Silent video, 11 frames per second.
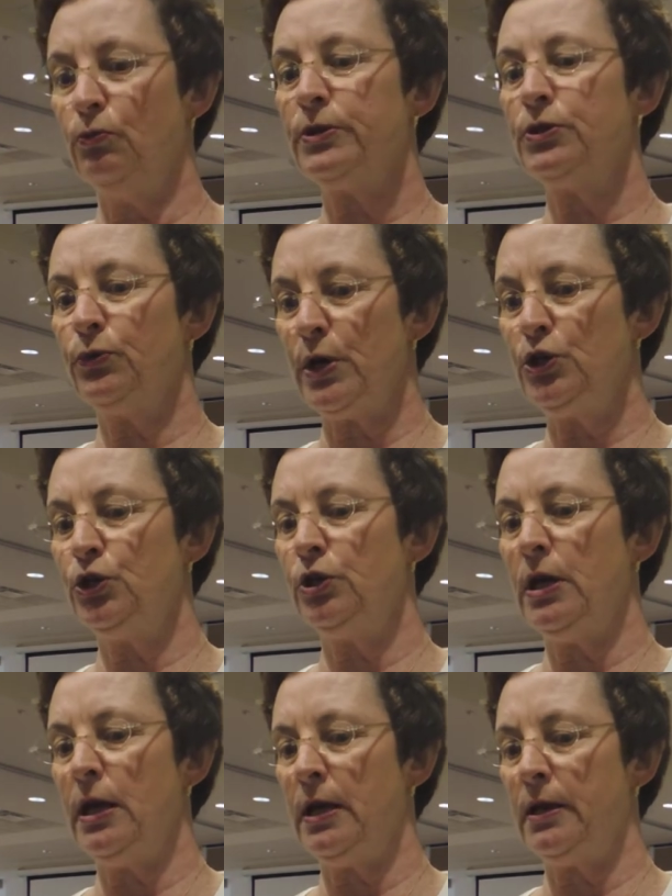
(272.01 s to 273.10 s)
restoration
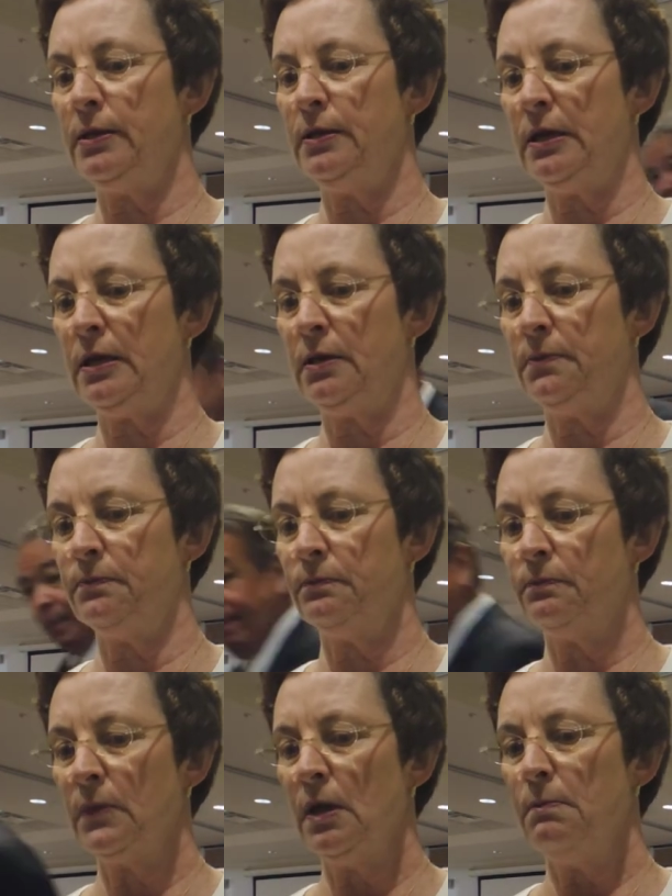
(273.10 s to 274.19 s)
and
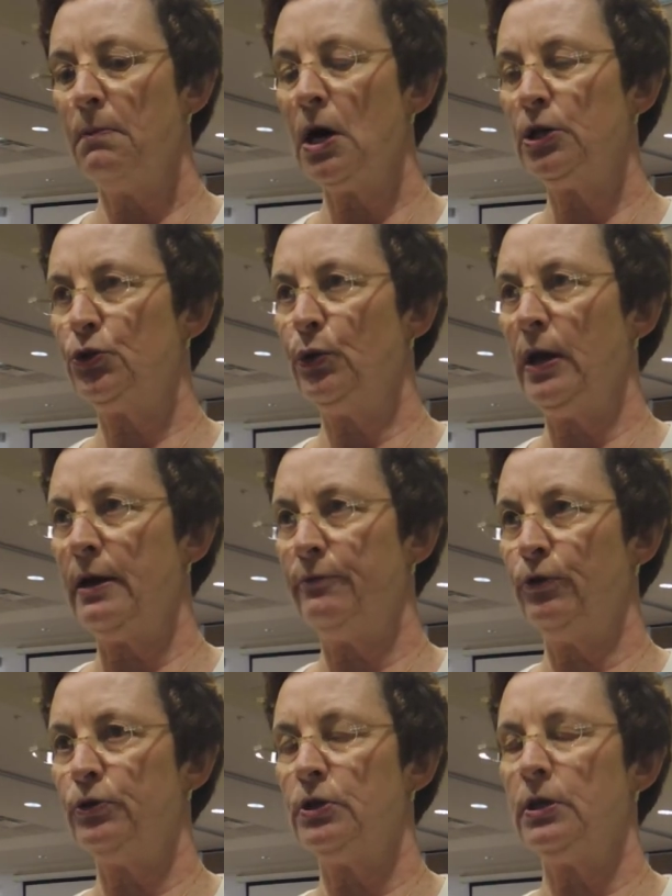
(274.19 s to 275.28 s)
monitoring
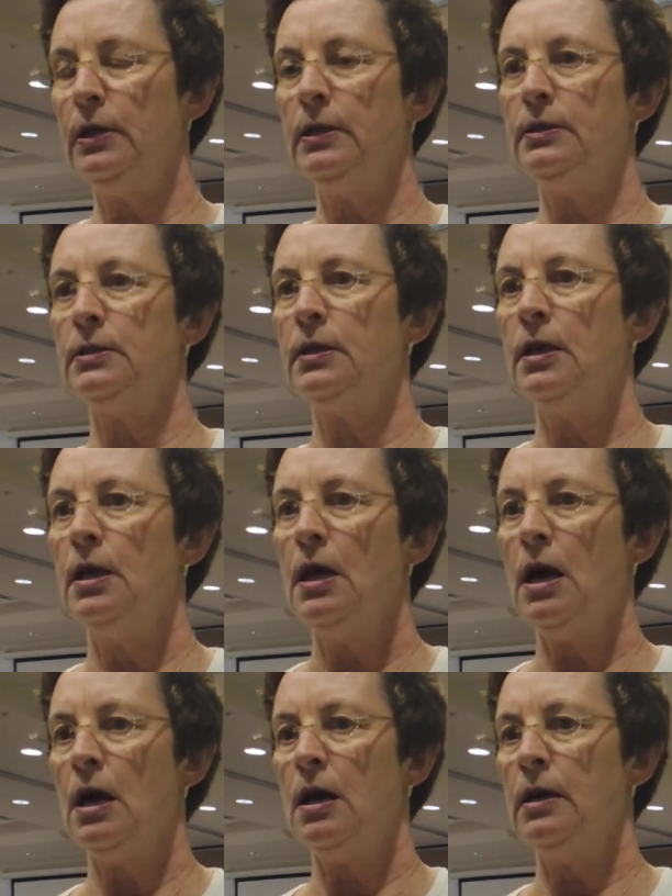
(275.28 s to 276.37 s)
efforts. It's
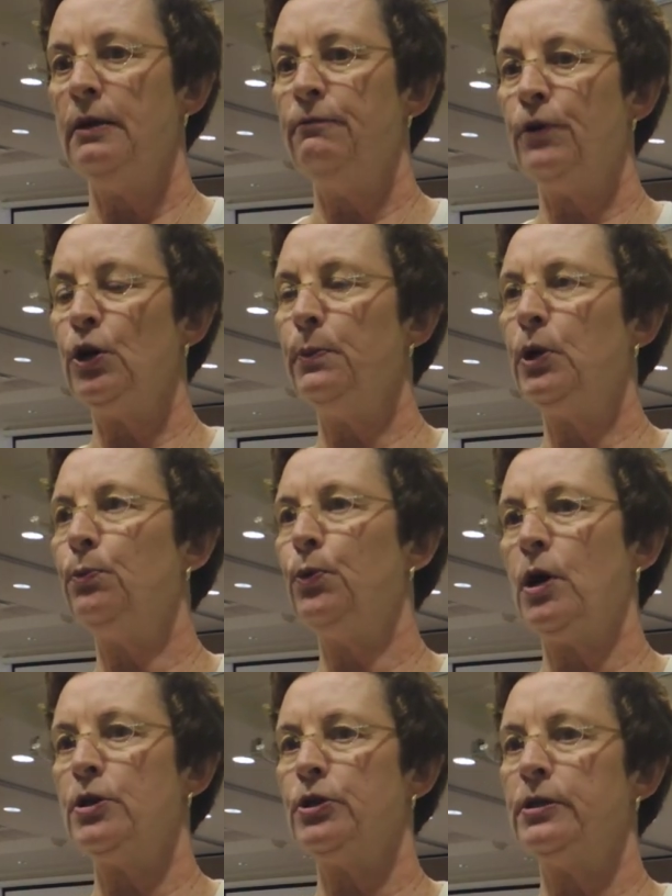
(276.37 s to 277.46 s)
environmental
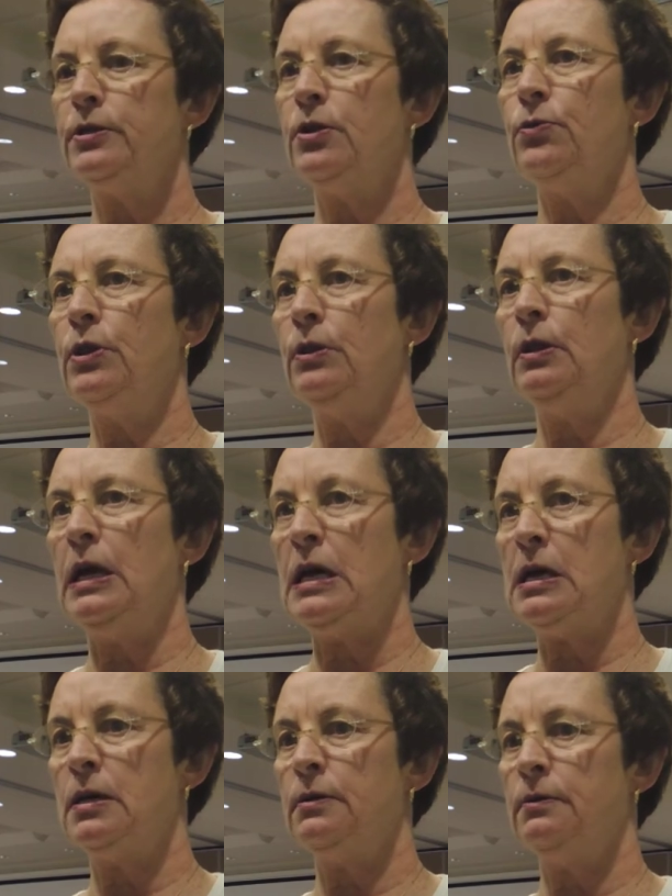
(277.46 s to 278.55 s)
projects. So,
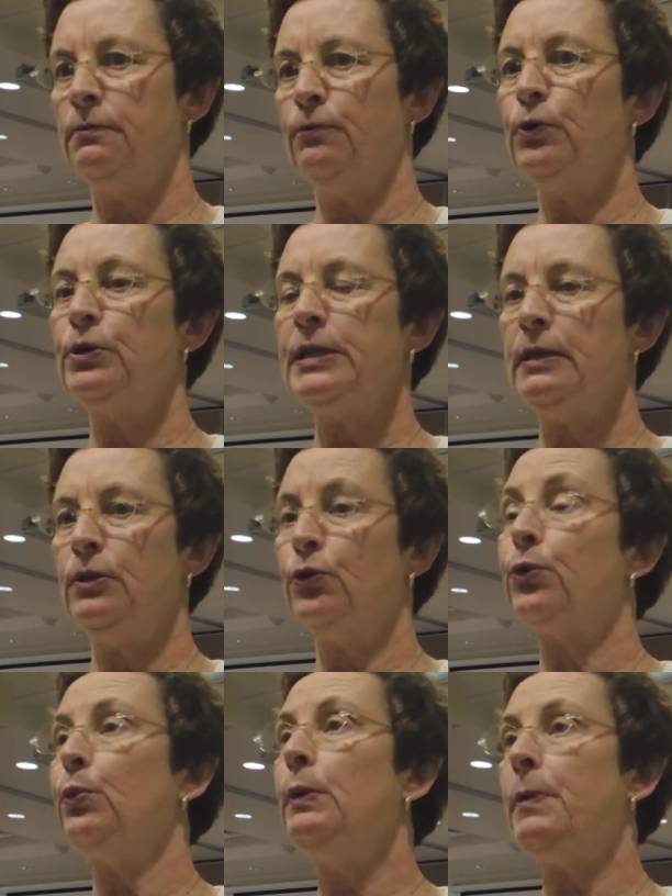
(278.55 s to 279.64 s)
for example, there are
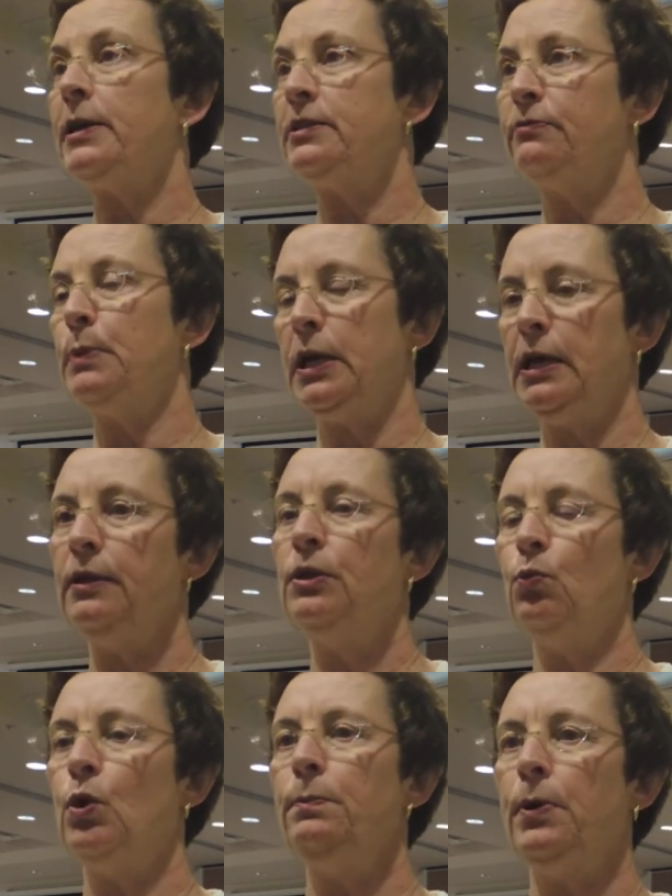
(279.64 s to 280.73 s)
three pots of money.
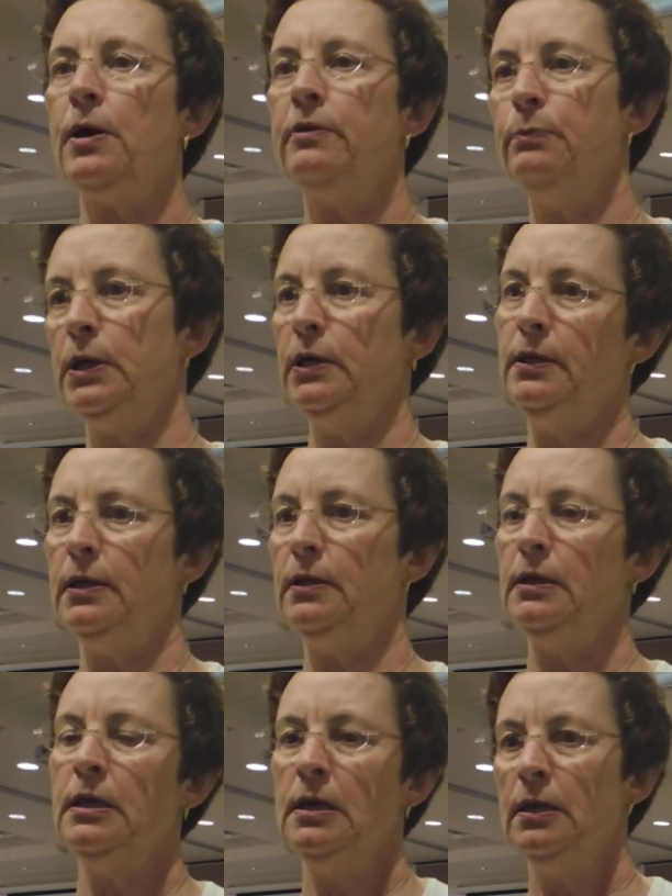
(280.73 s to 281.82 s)
The one pot of money that
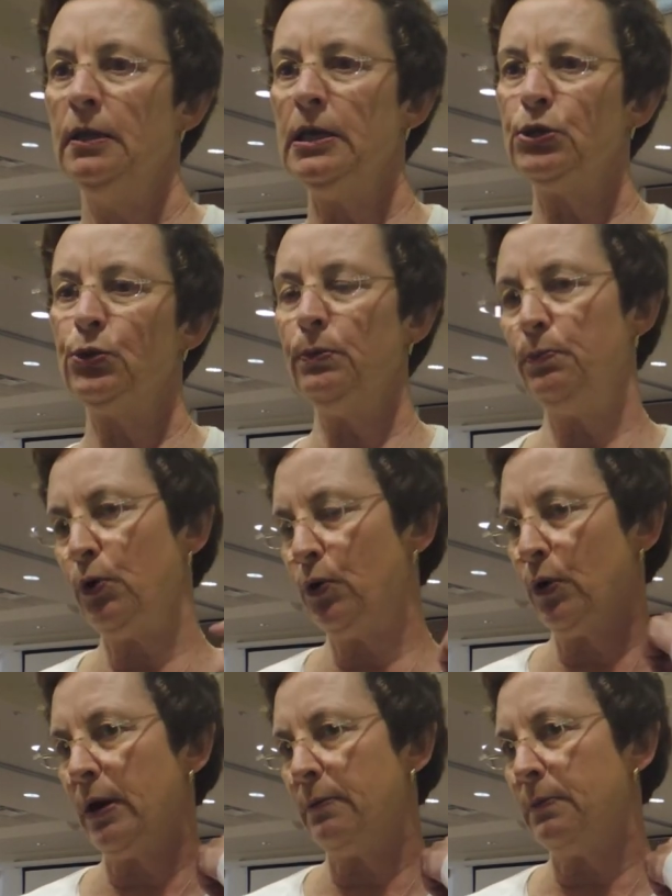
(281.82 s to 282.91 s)
the Estuary
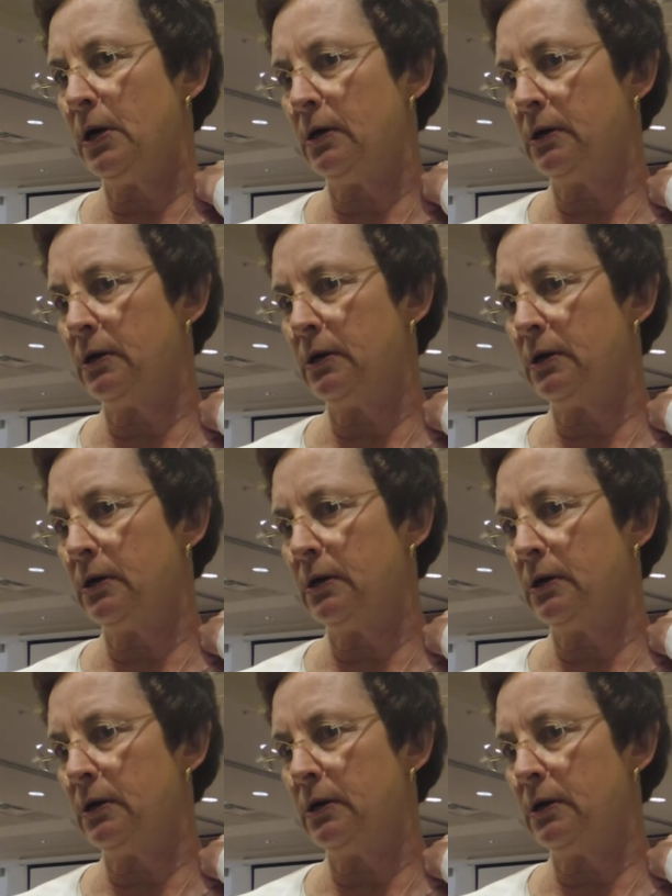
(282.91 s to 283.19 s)
Program